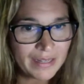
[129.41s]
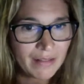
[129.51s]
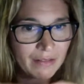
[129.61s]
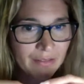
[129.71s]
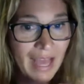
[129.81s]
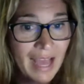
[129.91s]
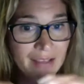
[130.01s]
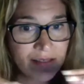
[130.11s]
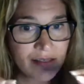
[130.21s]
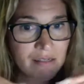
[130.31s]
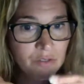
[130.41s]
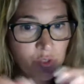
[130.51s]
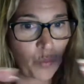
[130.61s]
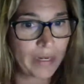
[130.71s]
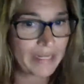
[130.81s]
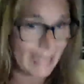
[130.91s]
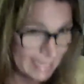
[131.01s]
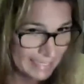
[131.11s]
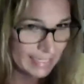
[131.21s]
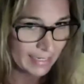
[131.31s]
But anyone in the
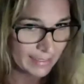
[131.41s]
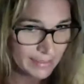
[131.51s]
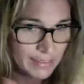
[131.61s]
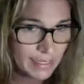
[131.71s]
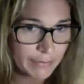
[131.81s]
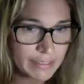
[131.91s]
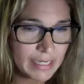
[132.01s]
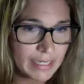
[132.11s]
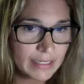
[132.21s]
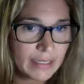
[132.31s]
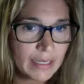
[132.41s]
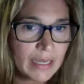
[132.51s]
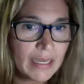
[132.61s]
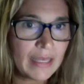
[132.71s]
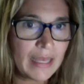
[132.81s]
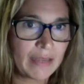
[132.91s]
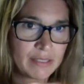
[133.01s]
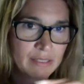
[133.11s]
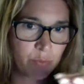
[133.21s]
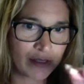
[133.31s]
last 28 days, I would
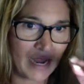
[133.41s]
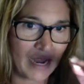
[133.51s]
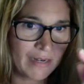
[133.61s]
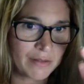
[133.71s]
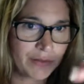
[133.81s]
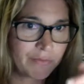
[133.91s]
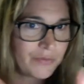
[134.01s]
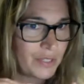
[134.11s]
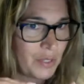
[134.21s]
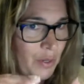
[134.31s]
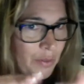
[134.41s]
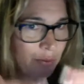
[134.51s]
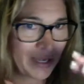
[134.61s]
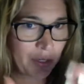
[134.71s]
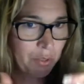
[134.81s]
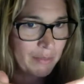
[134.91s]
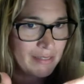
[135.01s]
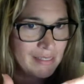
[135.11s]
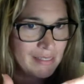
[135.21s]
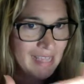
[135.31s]
say, it was kind of,
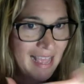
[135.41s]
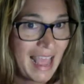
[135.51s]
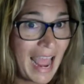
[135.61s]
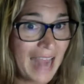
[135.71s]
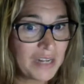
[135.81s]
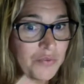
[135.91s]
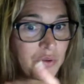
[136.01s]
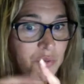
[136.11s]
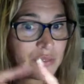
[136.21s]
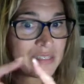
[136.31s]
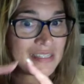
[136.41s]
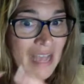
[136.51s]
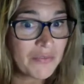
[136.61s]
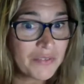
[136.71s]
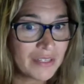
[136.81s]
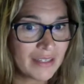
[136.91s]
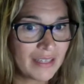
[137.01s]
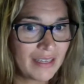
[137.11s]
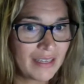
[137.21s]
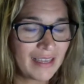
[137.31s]
hit or miss. And if it was
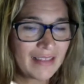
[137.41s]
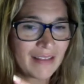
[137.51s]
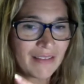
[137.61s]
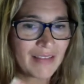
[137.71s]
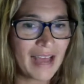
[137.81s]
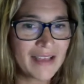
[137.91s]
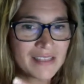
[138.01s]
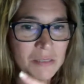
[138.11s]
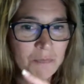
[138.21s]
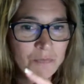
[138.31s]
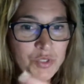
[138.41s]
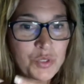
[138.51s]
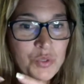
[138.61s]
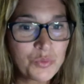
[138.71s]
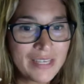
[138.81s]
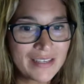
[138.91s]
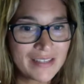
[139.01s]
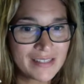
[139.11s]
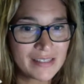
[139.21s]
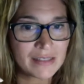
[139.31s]
definitely in the last 2
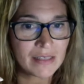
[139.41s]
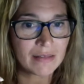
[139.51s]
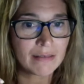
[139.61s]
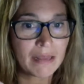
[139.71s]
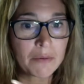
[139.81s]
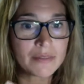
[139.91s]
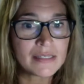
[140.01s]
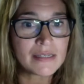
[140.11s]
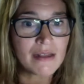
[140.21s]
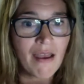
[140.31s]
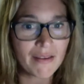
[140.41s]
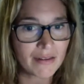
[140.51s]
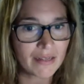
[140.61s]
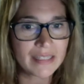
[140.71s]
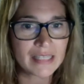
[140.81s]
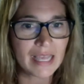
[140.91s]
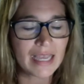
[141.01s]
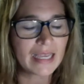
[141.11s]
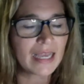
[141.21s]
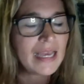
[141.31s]
weeks, there was none. It's
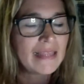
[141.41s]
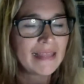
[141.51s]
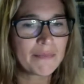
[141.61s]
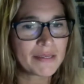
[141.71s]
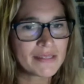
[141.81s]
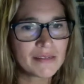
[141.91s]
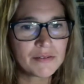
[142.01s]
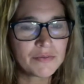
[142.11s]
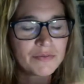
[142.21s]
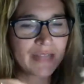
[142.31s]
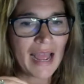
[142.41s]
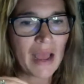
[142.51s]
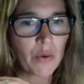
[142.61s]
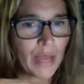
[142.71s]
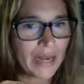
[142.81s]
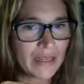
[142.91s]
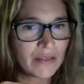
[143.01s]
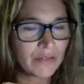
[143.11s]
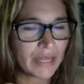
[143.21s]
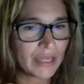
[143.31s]
like they must have now
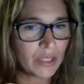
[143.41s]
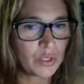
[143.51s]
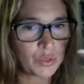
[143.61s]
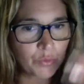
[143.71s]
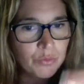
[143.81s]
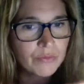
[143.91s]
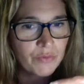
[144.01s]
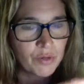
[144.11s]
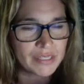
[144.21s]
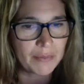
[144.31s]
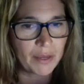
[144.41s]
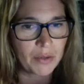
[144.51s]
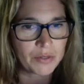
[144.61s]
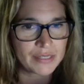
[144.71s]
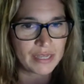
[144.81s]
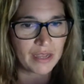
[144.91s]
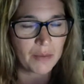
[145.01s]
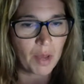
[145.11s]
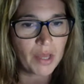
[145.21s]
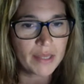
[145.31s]
any like new for sale by owners that come
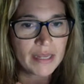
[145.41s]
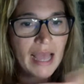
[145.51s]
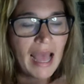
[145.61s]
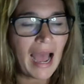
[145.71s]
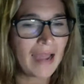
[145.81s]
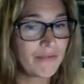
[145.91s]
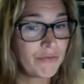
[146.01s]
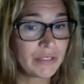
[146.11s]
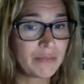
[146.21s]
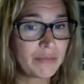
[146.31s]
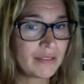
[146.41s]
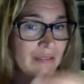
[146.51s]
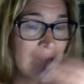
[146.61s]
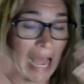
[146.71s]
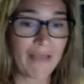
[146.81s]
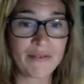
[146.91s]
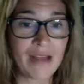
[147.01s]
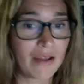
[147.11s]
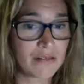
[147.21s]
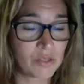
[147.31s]
on. I really believe I've
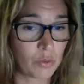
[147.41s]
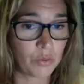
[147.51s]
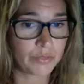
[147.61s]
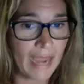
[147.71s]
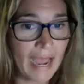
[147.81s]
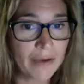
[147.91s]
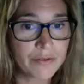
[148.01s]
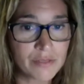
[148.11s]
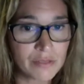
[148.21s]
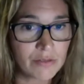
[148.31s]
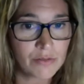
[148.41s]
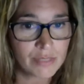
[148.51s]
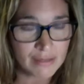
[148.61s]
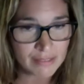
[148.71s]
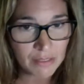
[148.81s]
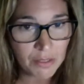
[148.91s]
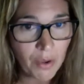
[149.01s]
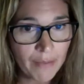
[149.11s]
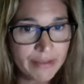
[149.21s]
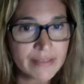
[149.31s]
not sold a house using Zillow,
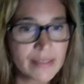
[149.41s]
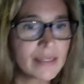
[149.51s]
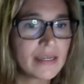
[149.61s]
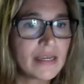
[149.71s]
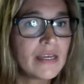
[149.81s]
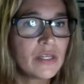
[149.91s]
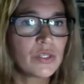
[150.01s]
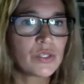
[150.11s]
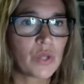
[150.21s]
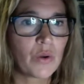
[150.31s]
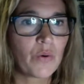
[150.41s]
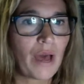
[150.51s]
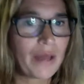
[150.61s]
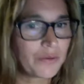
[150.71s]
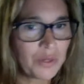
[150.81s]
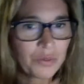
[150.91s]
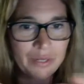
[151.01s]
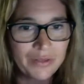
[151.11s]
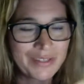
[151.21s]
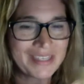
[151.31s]
obviously. So I don't know what it
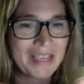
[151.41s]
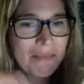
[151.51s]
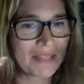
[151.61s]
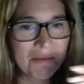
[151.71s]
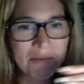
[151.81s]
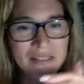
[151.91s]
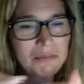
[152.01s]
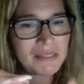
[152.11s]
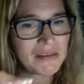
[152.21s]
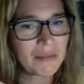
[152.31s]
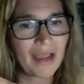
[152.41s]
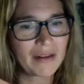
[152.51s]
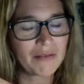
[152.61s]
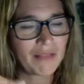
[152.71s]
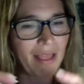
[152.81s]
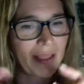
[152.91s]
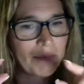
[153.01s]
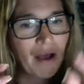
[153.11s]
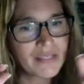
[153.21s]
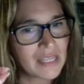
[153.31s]
looks like, but there must be some kind of like box
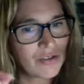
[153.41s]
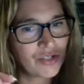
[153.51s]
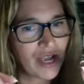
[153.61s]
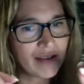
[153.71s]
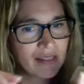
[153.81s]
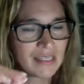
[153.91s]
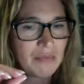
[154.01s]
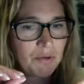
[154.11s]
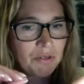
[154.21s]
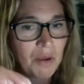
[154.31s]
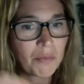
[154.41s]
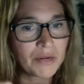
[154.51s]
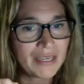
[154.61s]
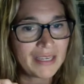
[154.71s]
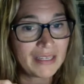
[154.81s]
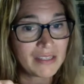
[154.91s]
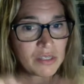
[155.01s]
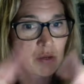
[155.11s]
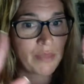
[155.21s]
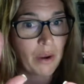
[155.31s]
that you check to keep your number hidden so
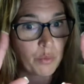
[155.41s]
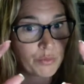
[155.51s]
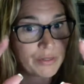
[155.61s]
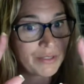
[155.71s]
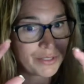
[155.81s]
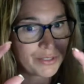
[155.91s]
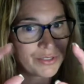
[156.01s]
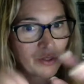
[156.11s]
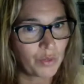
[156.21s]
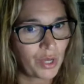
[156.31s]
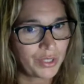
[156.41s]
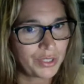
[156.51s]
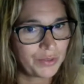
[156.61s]
that realtors don't call you.